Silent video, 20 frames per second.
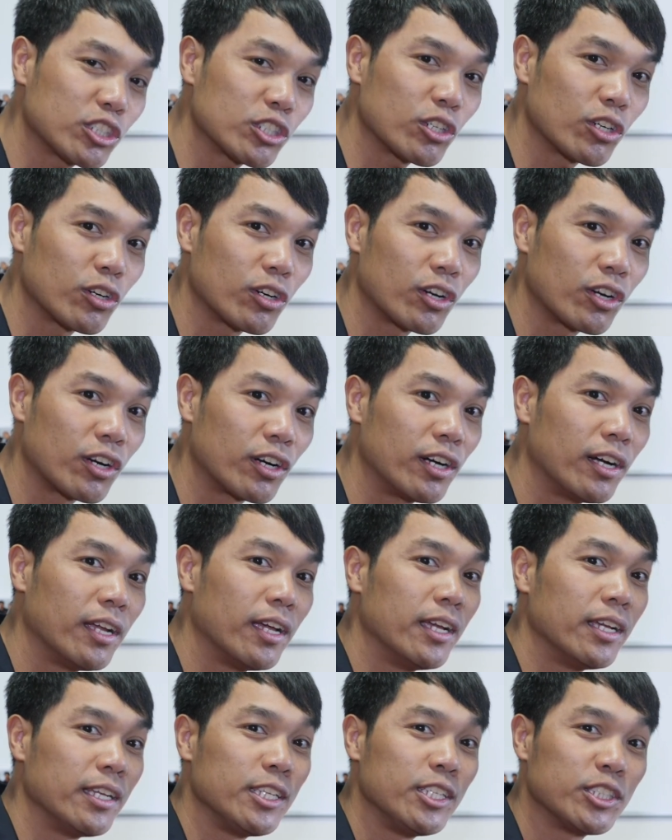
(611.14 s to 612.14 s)
sure
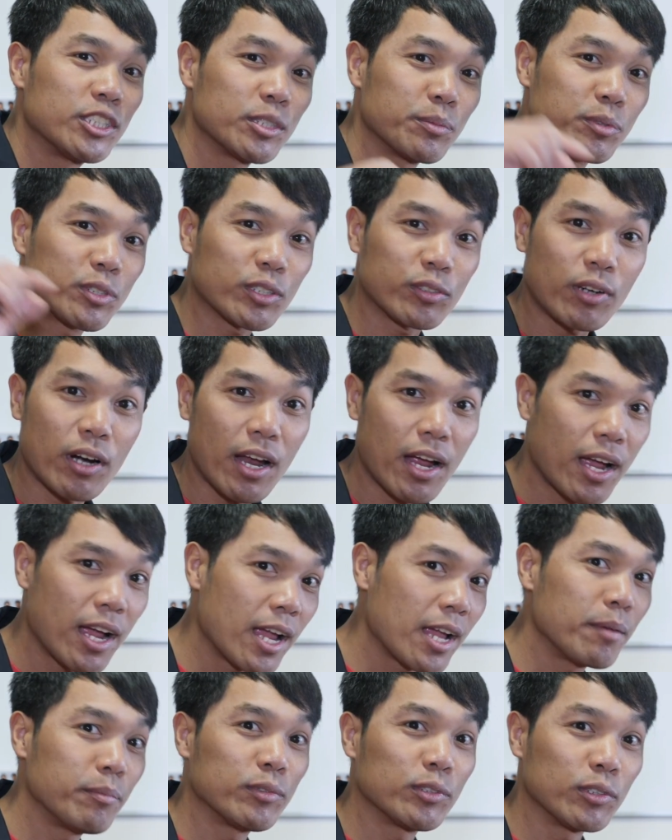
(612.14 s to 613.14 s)
you
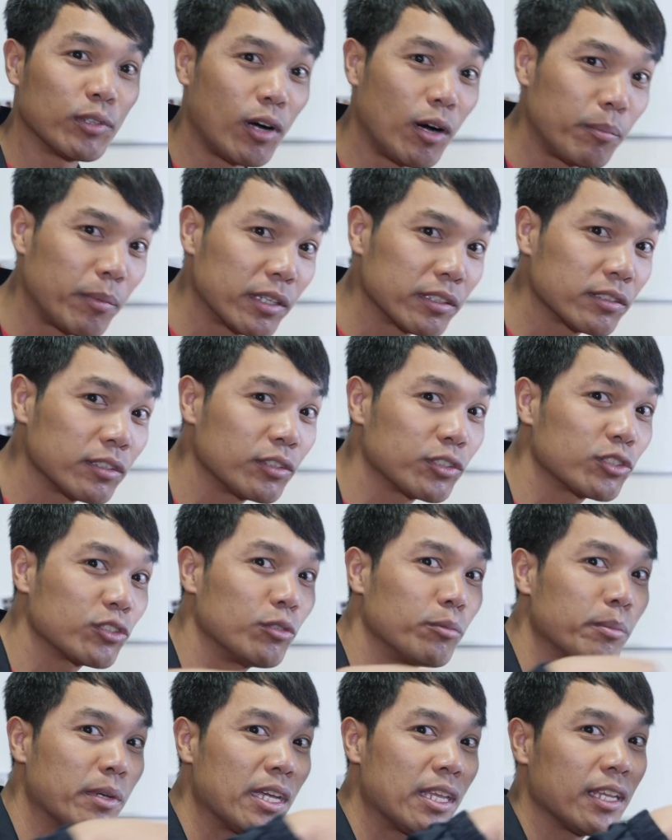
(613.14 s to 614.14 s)
subscribe to all my
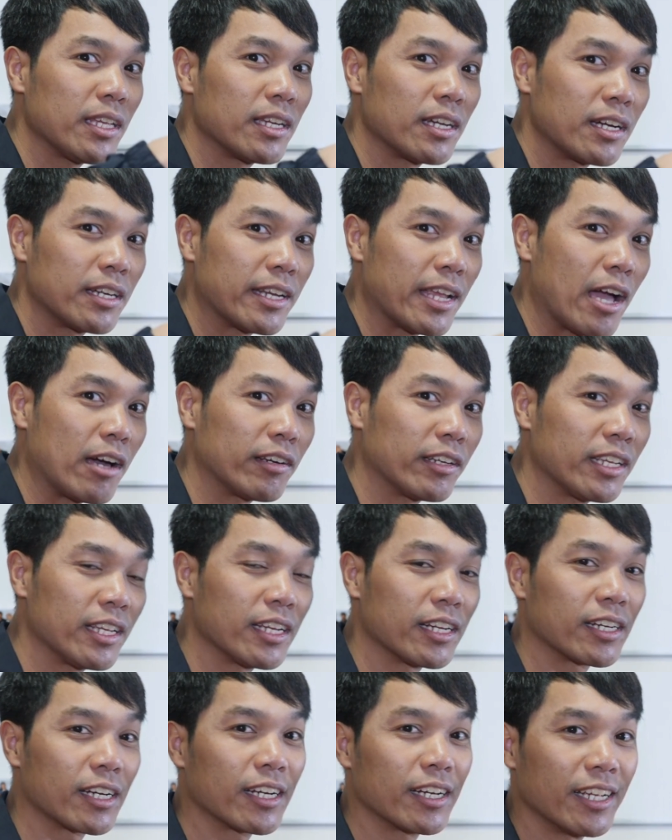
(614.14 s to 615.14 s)
social media down
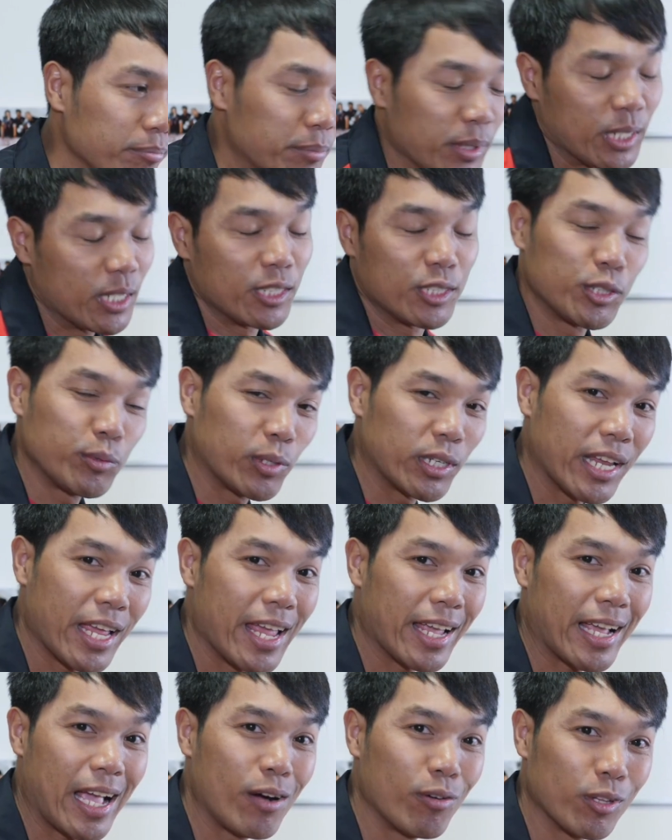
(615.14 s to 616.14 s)
here because you want to
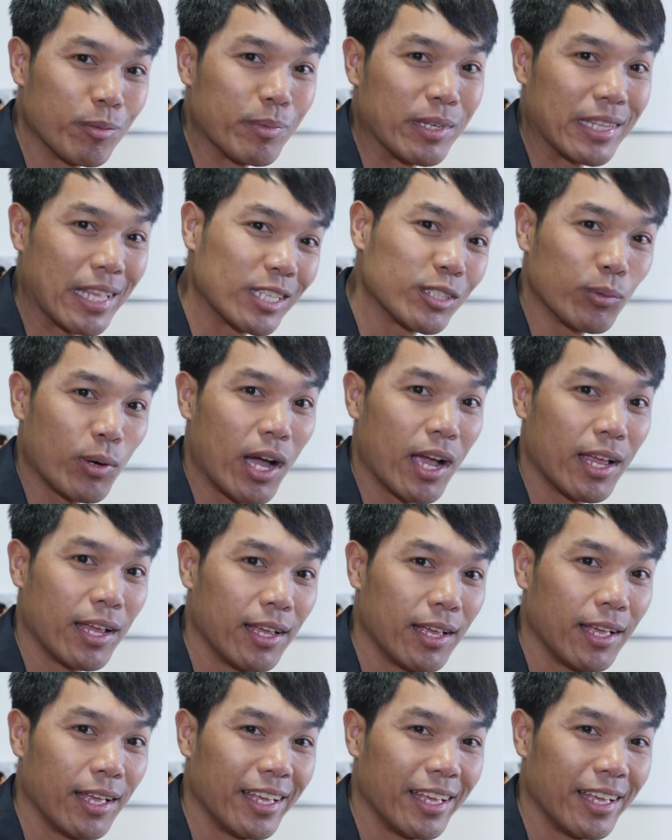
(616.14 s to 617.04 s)
hang out with me. That's why.